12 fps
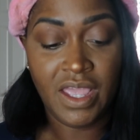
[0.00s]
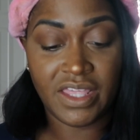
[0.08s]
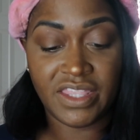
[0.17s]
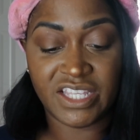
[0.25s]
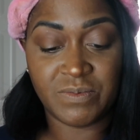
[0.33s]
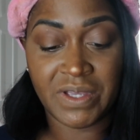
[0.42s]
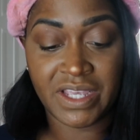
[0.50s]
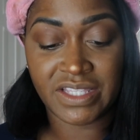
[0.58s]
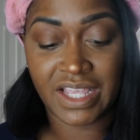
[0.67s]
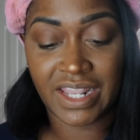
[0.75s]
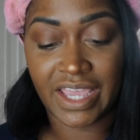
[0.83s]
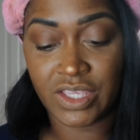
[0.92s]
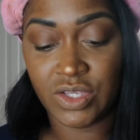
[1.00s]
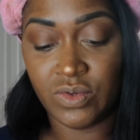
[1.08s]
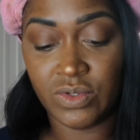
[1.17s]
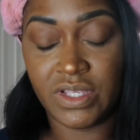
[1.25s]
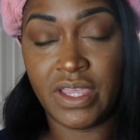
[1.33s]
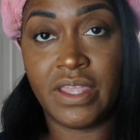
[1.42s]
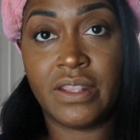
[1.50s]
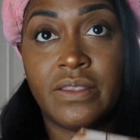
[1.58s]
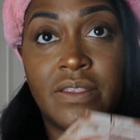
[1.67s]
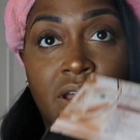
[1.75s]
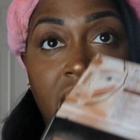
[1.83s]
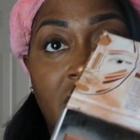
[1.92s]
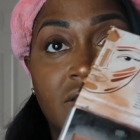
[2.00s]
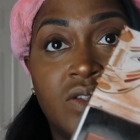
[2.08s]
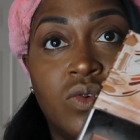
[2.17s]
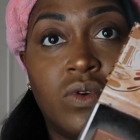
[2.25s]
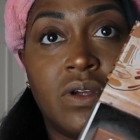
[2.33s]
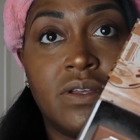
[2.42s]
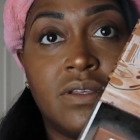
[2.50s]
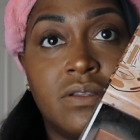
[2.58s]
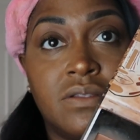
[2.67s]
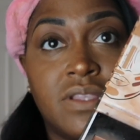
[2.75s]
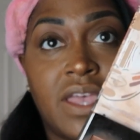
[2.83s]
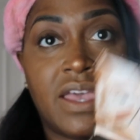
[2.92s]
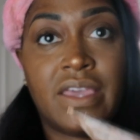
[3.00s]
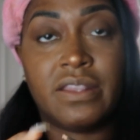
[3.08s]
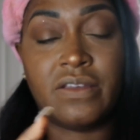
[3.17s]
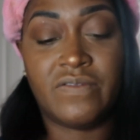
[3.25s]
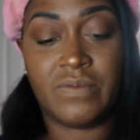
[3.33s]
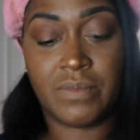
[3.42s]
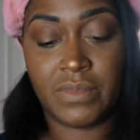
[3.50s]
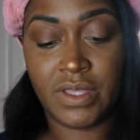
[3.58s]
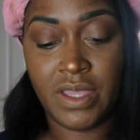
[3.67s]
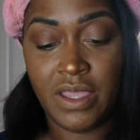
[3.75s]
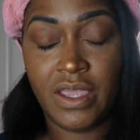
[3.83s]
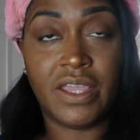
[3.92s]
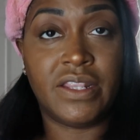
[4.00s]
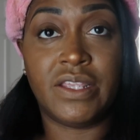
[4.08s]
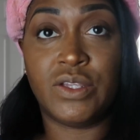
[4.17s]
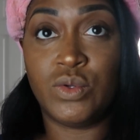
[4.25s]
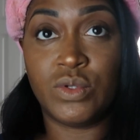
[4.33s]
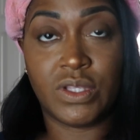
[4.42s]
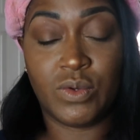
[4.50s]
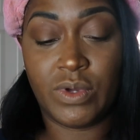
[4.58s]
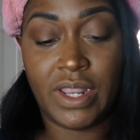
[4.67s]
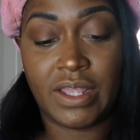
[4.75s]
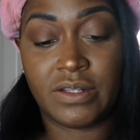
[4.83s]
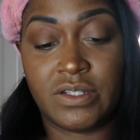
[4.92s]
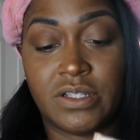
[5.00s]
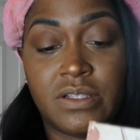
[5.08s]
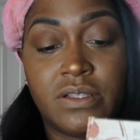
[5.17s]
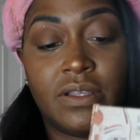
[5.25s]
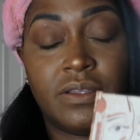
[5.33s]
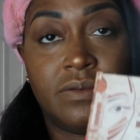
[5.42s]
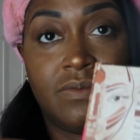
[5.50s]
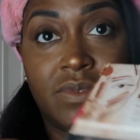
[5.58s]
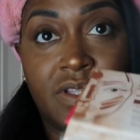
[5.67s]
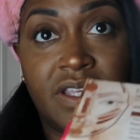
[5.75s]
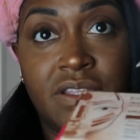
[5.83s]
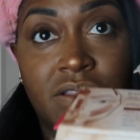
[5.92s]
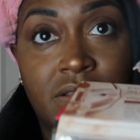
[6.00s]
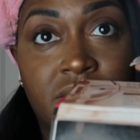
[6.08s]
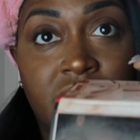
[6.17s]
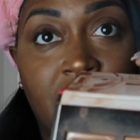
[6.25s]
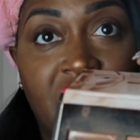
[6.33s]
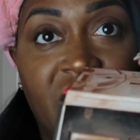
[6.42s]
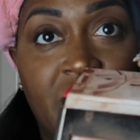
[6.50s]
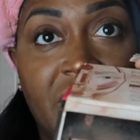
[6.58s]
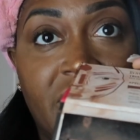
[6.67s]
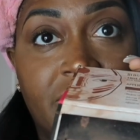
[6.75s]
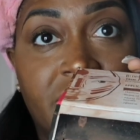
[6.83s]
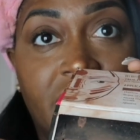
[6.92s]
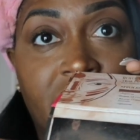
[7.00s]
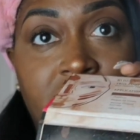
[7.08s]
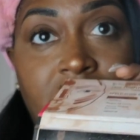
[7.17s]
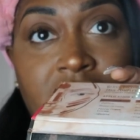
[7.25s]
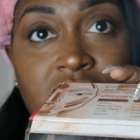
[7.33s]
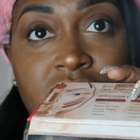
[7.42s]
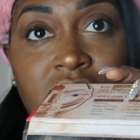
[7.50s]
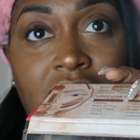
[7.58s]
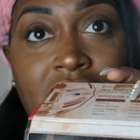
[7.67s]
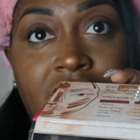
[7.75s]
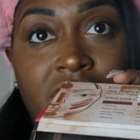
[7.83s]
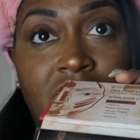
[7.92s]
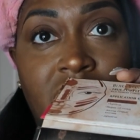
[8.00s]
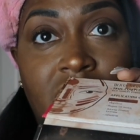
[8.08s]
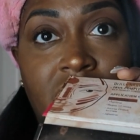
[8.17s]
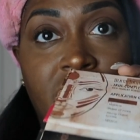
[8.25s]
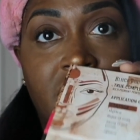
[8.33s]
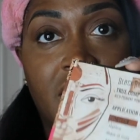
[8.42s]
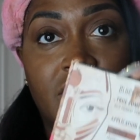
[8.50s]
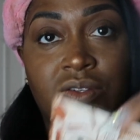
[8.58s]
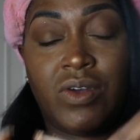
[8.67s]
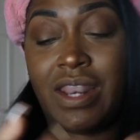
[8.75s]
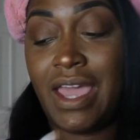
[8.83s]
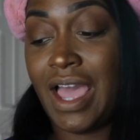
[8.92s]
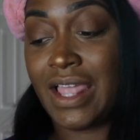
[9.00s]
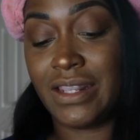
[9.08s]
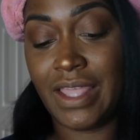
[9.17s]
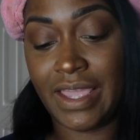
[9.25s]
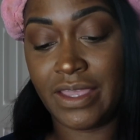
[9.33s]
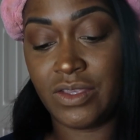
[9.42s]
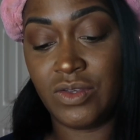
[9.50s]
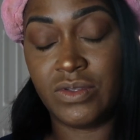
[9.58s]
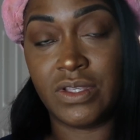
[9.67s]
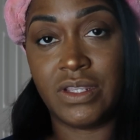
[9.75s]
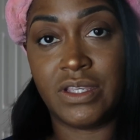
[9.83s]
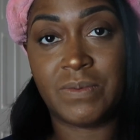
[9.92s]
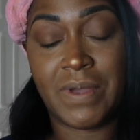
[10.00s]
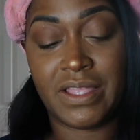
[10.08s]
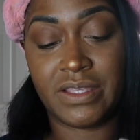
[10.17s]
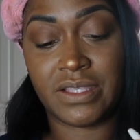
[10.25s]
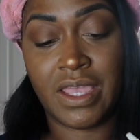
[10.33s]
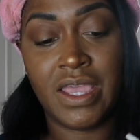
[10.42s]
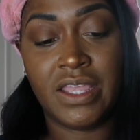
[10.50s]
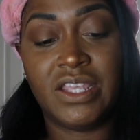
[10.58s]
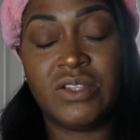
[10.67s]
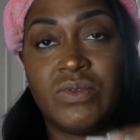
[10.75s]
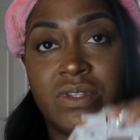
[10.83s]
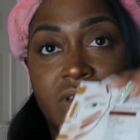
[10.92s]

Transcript: And that's because I like using the contour side of them. And then usually when I just see some of them are empty, I use the highlighter and the contour. Like I like using these palettes. This one